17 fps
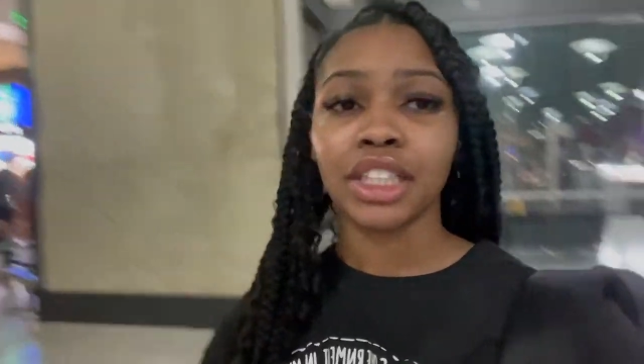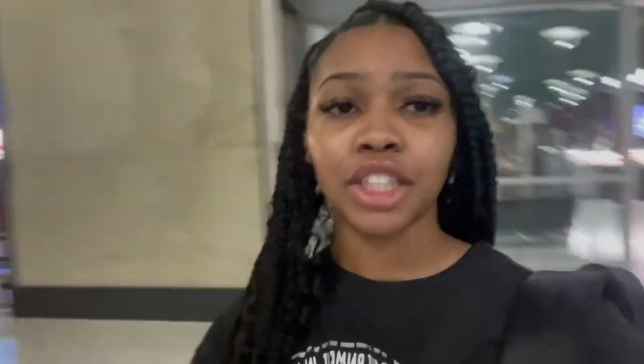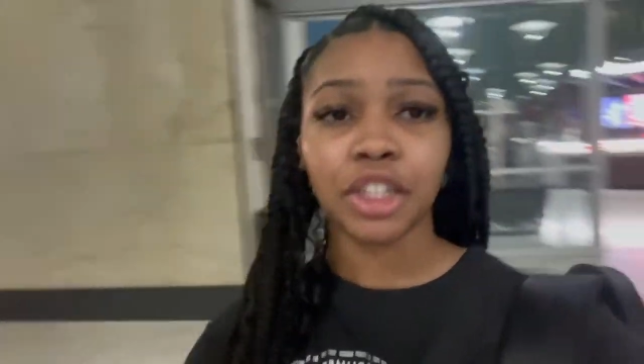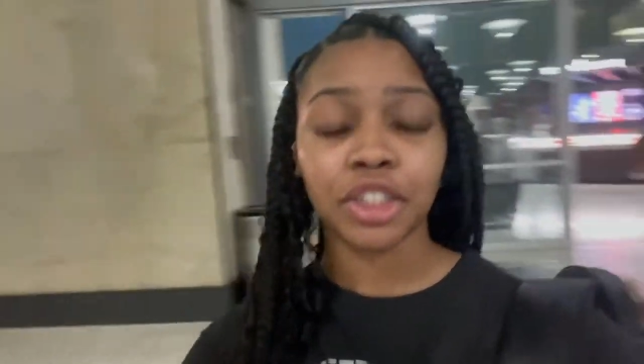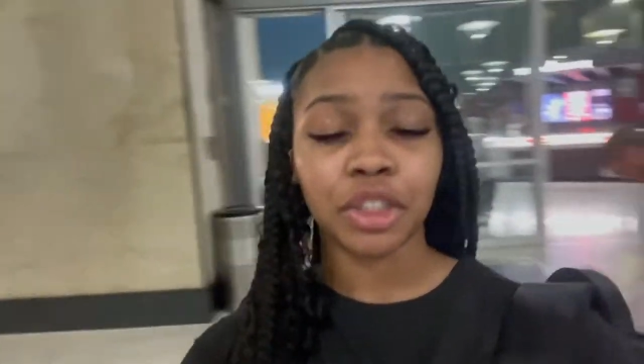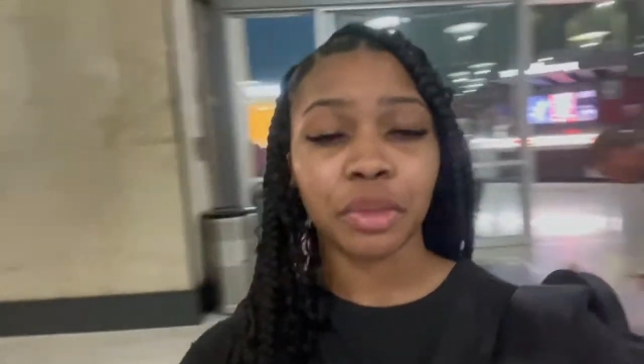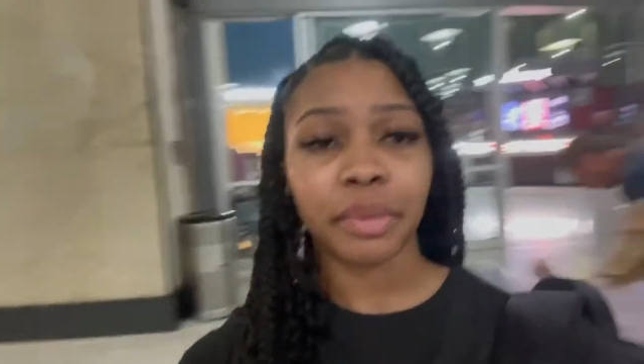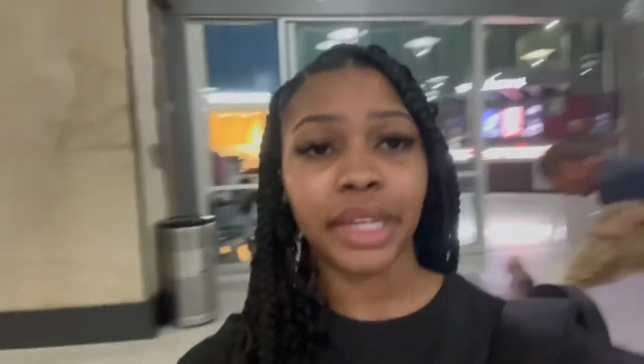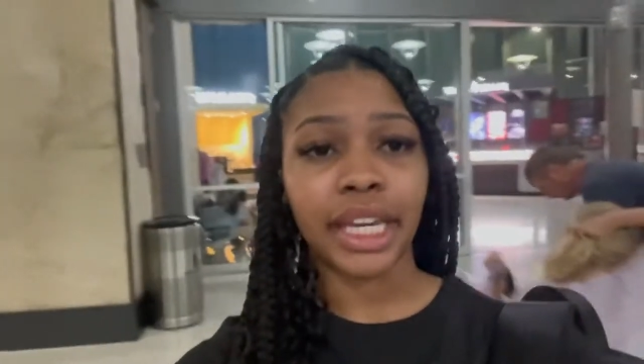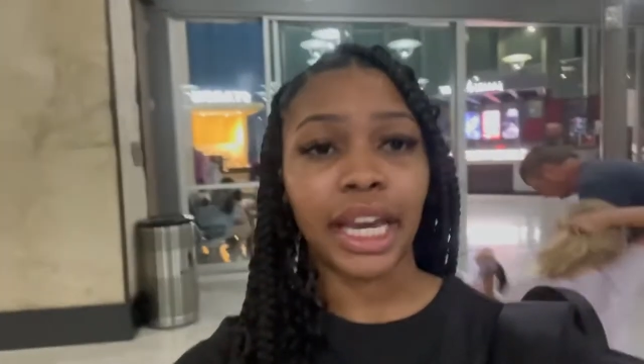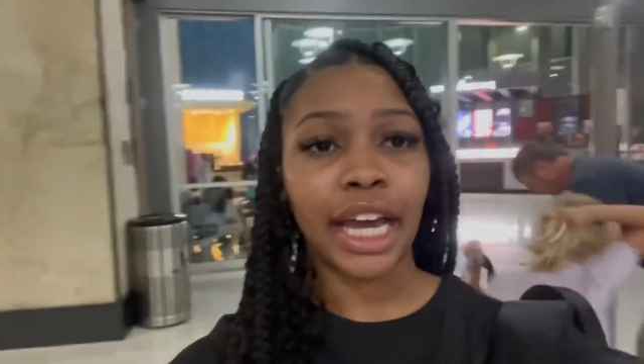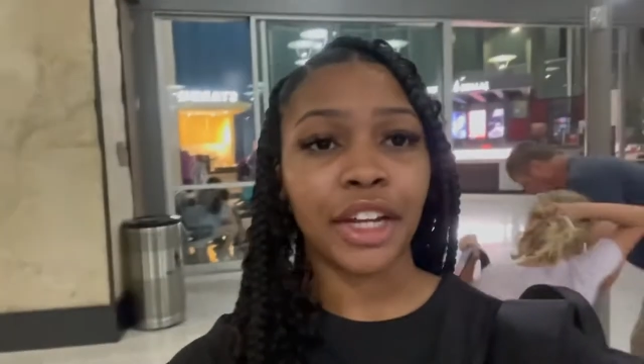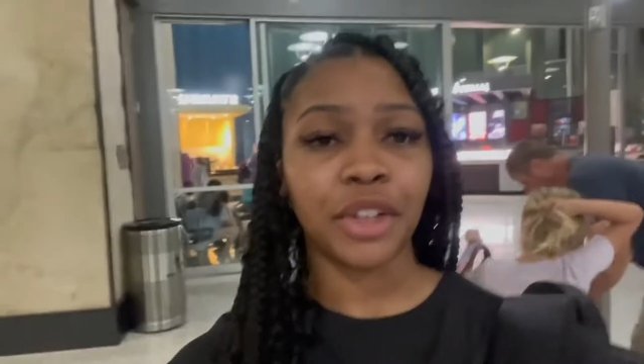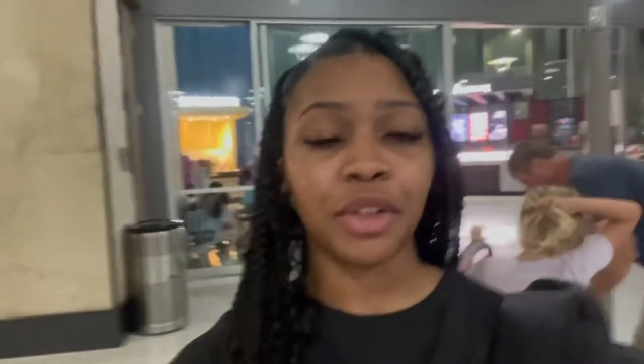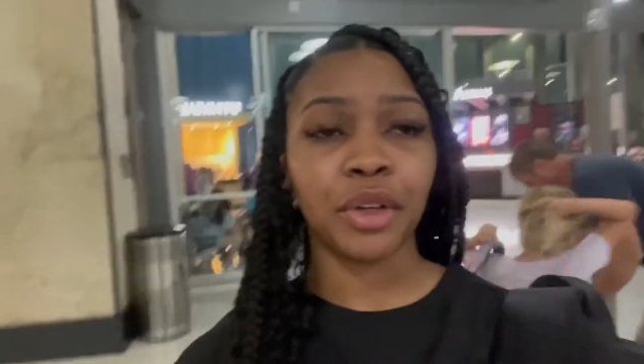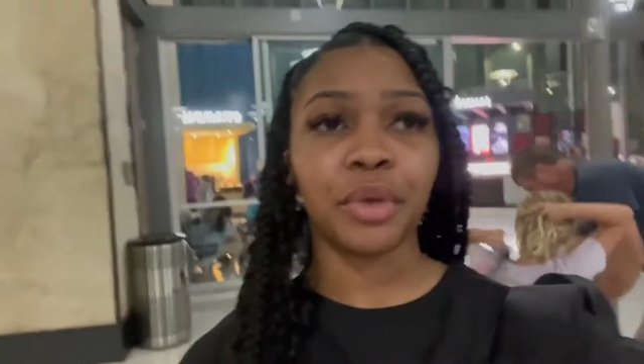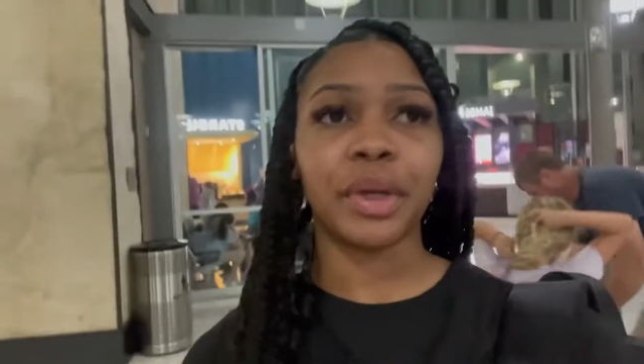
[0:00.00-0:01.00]
Don't do me. I
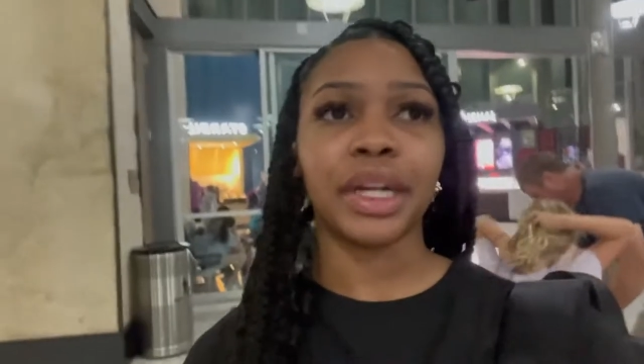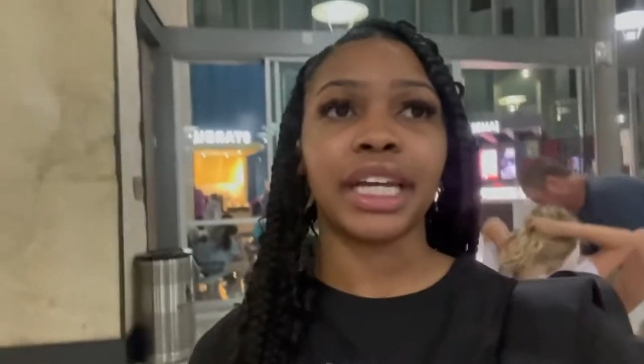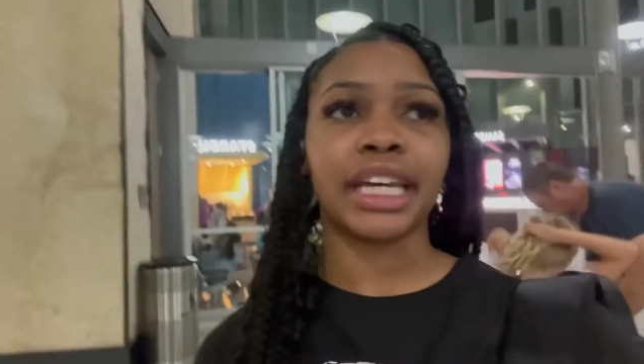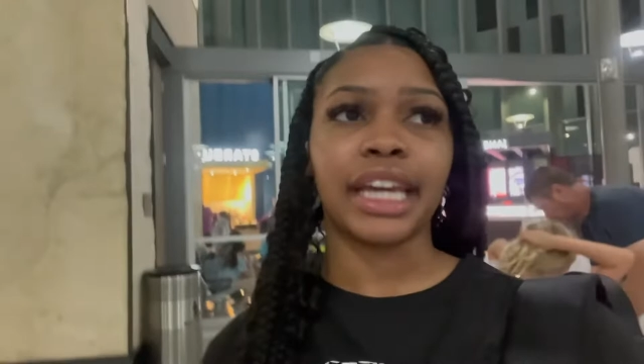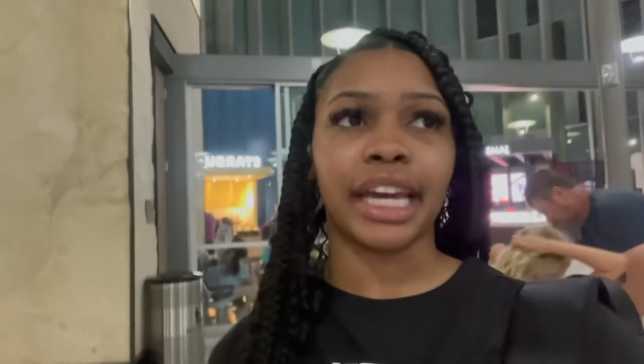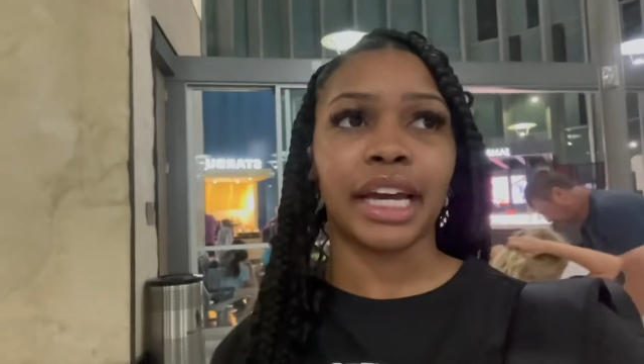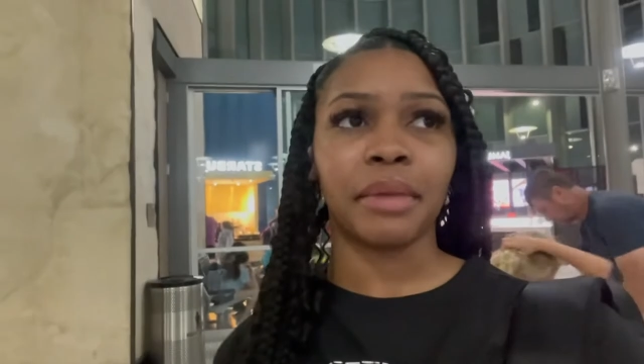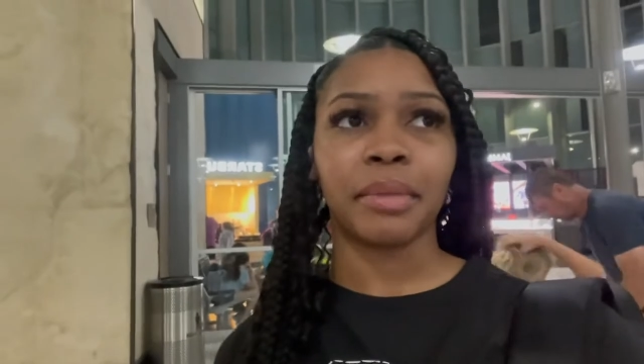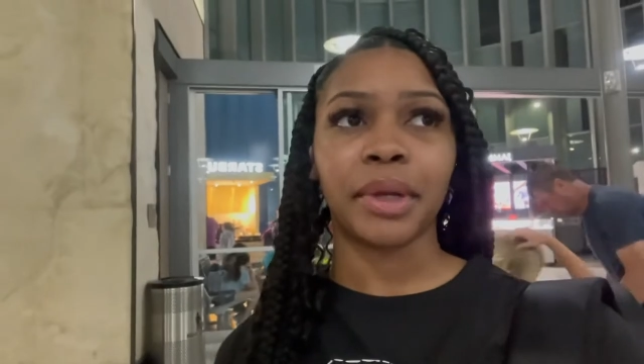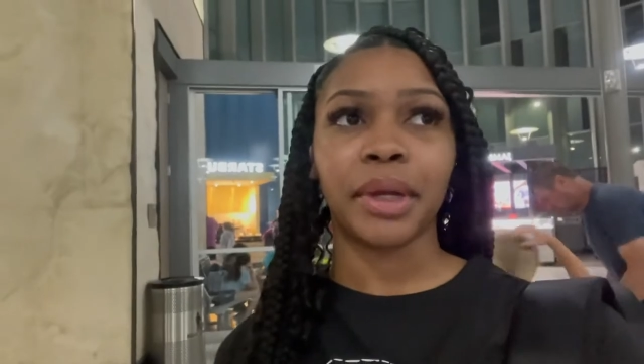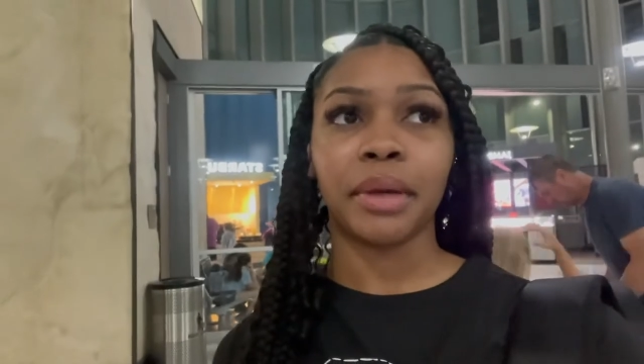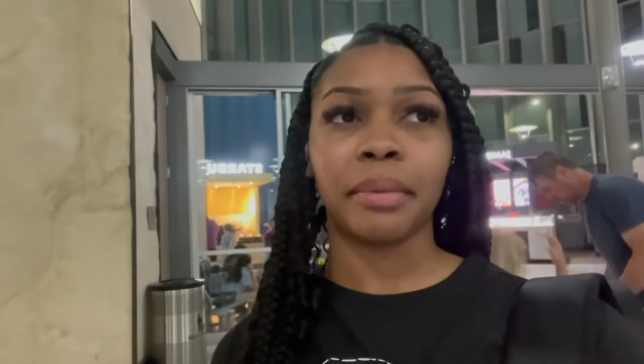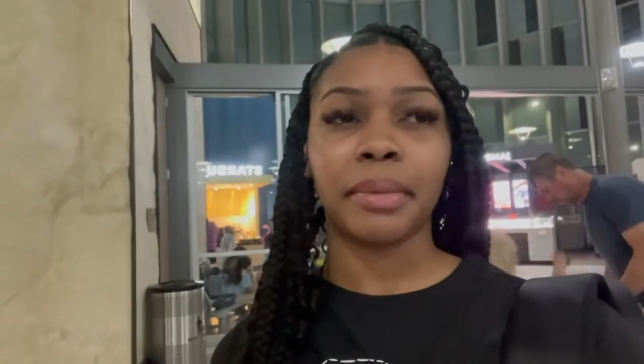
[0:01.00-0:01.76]
do want a camera,